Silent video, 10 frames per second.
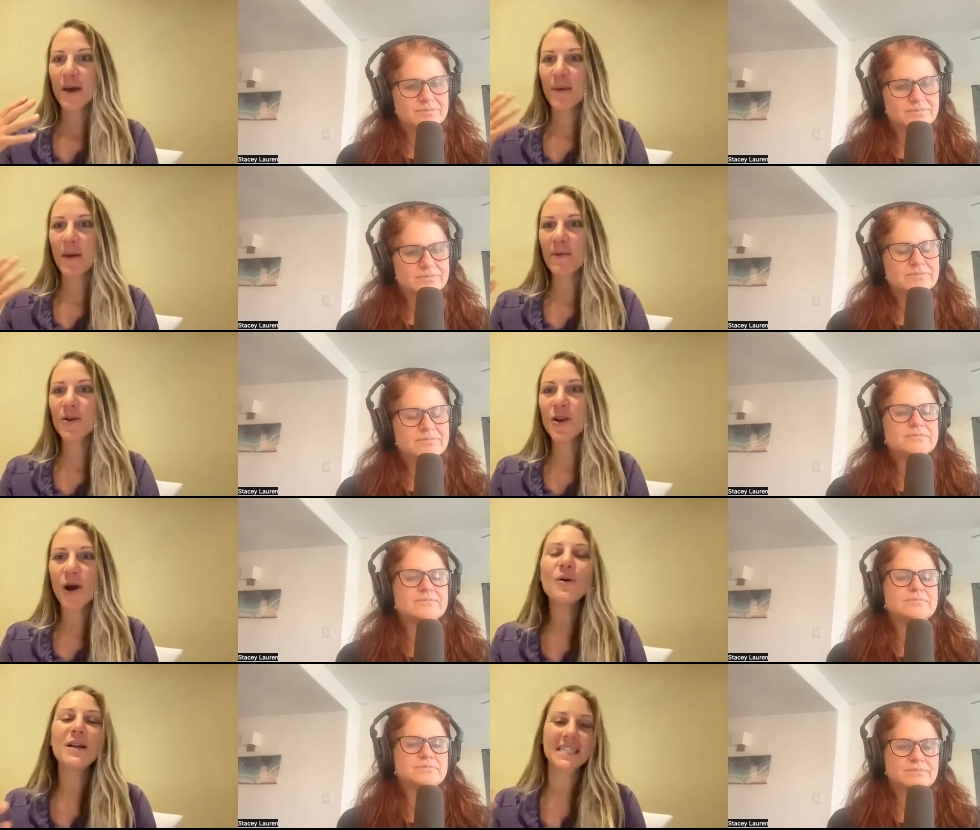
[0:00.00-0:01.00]
Speaker 1: people
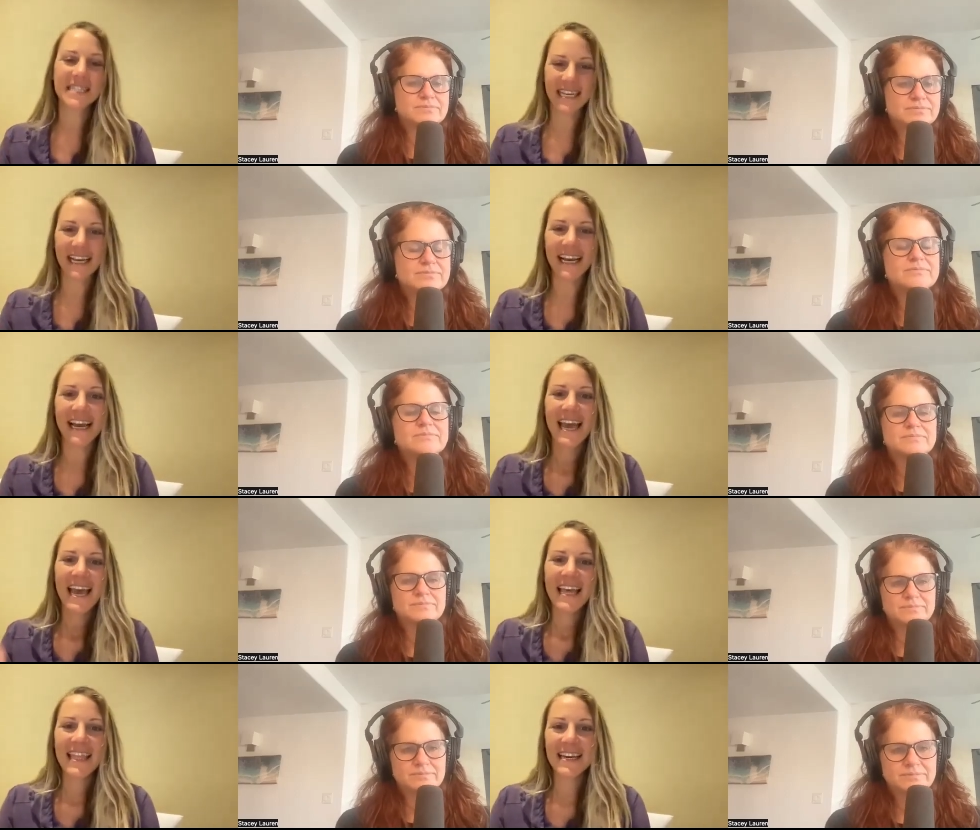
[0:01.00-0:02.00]
noticing
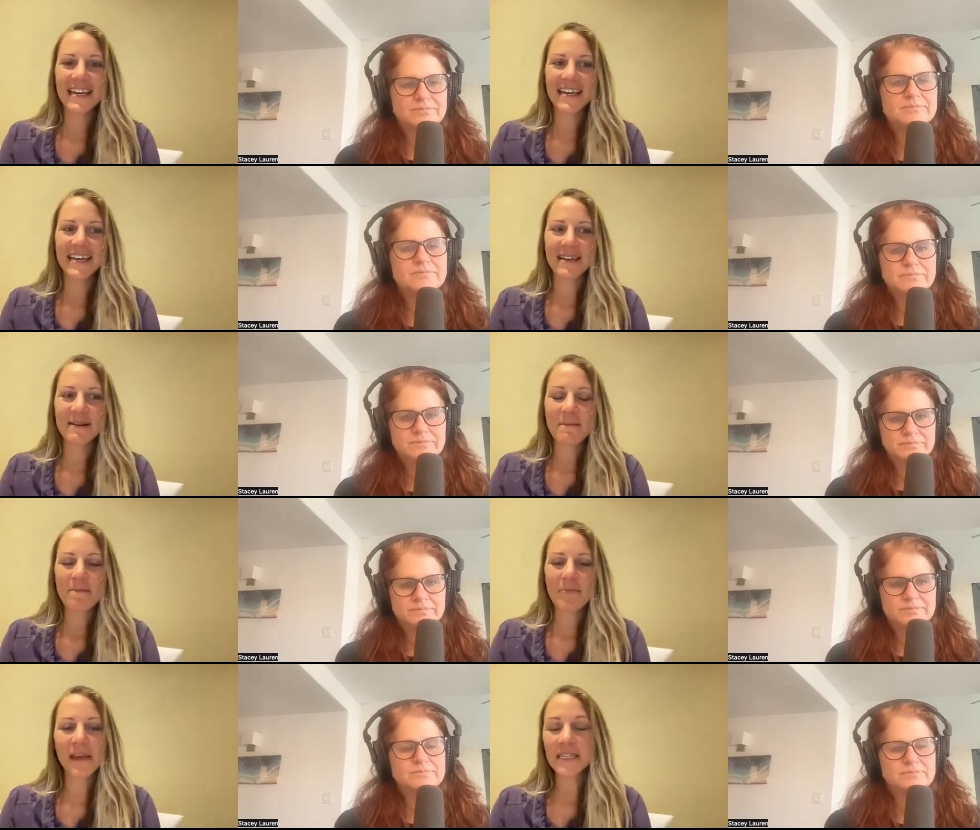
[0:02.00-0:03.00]
the
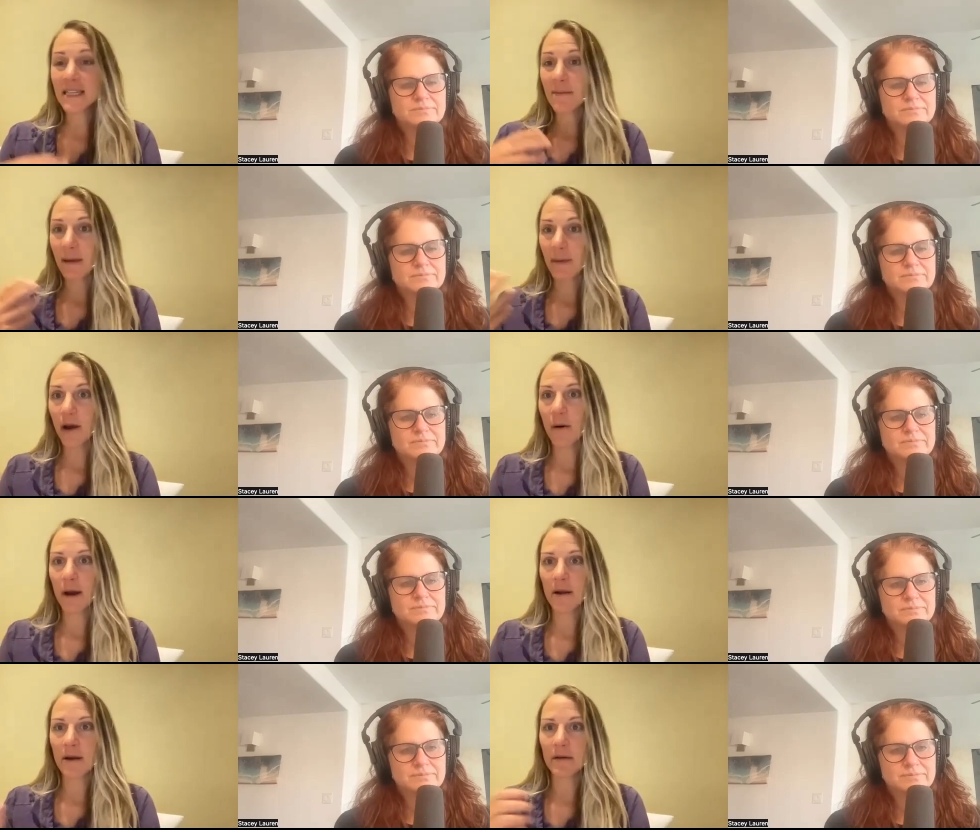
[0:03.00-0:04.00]
things that maybe go
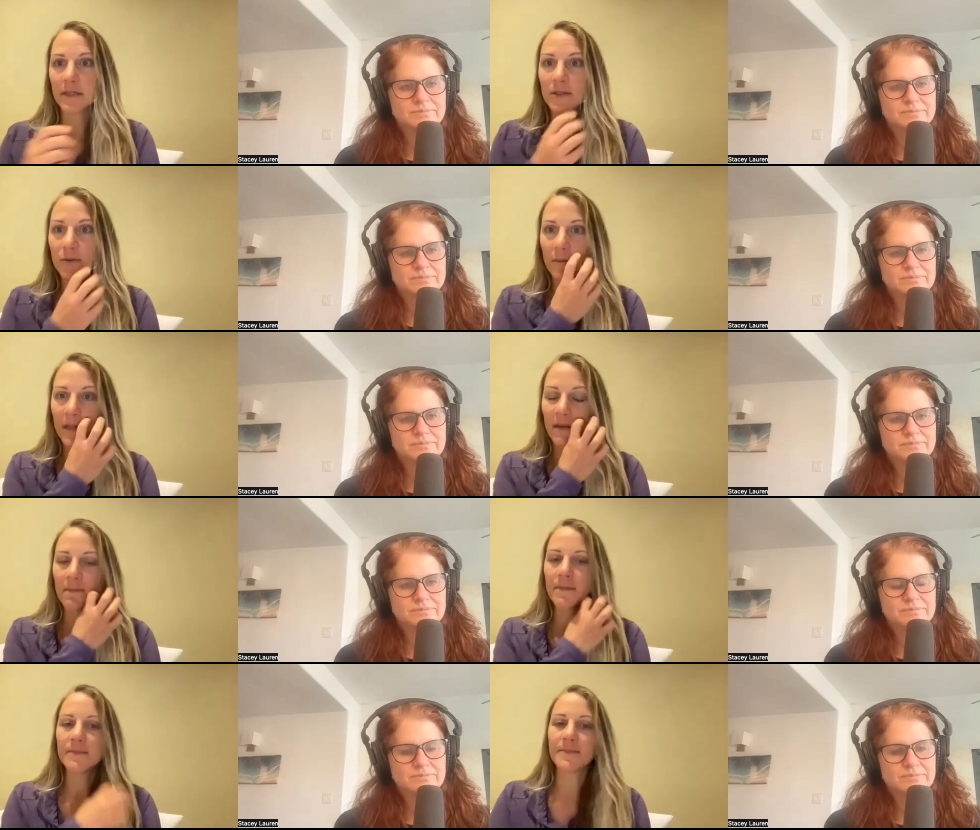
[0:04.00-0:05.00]
unnoticed normally.
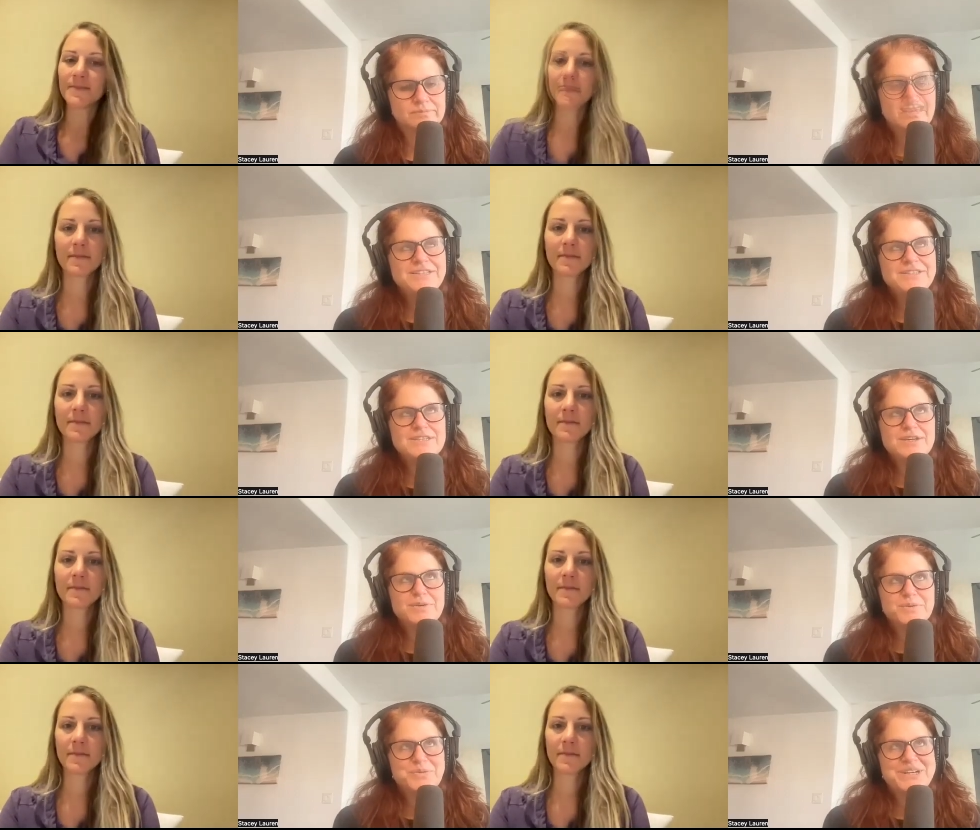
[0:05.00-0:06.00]
Speaker 2: And
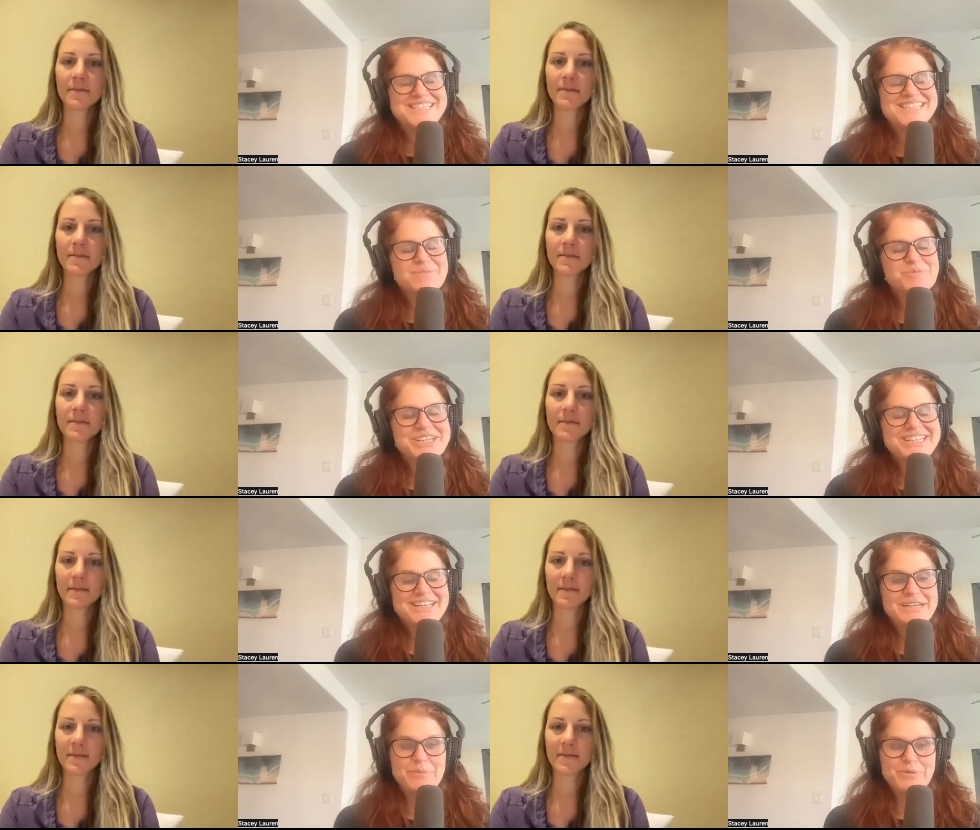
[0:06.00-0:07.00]
so when someone,
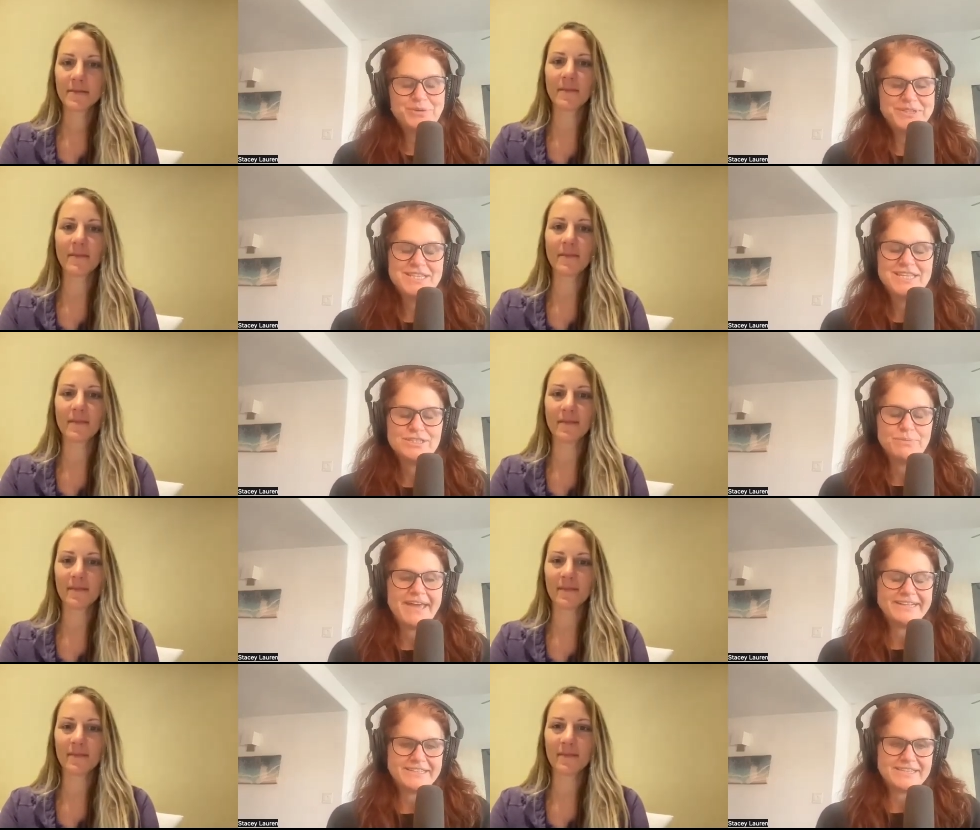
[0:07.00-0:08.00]
and now we're going to the
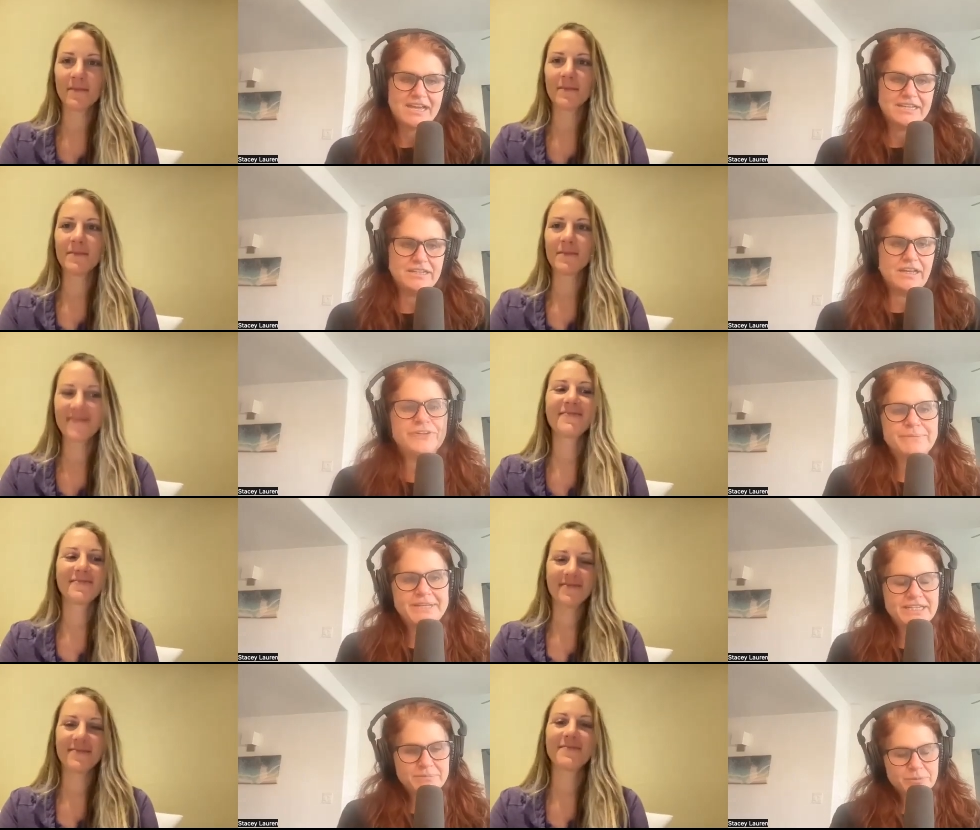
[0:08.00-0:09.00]
somatic side for a
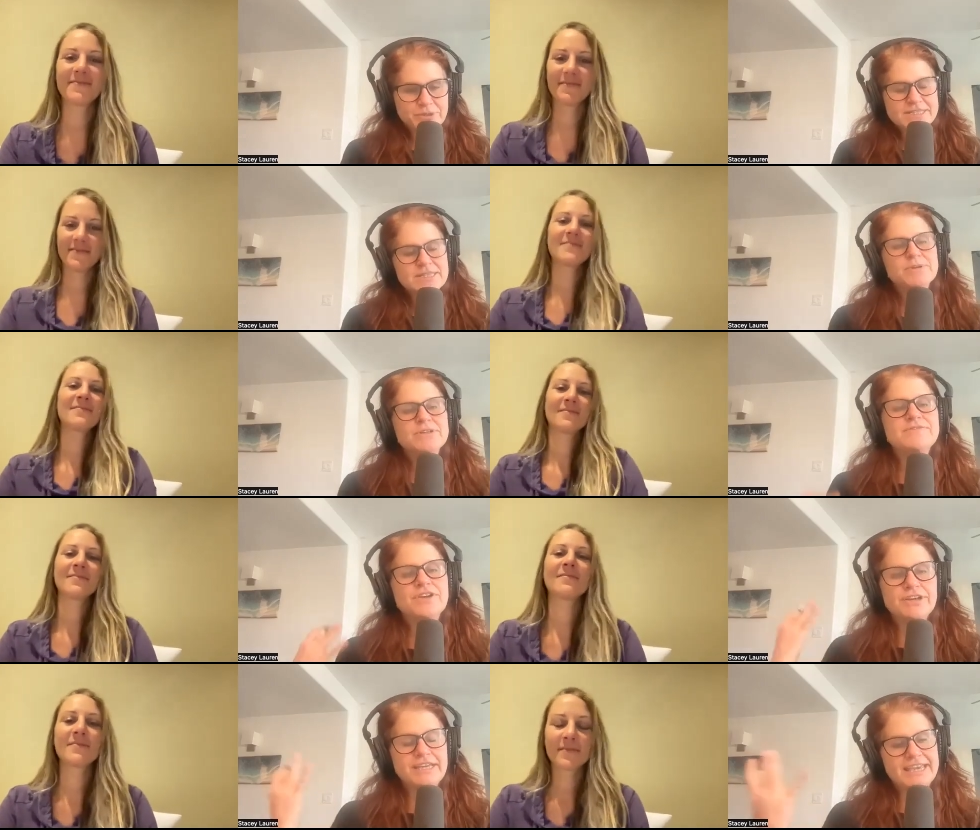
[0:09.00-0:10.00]
minute, but when someone's
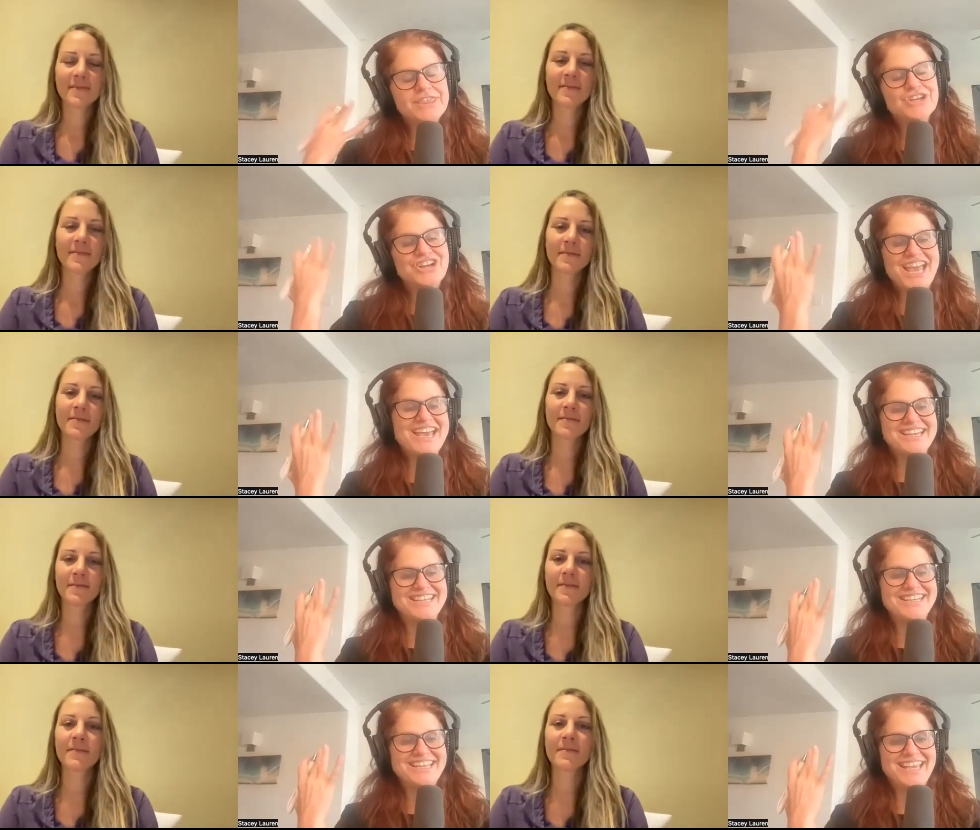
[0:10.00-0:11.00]
very in their head